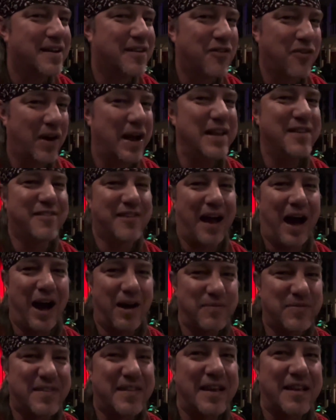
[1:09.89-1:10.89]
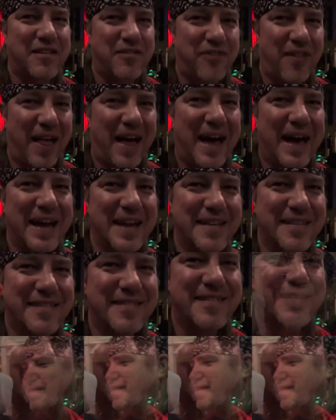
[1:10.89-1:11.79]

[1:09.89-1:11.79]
Great job, Six Flags.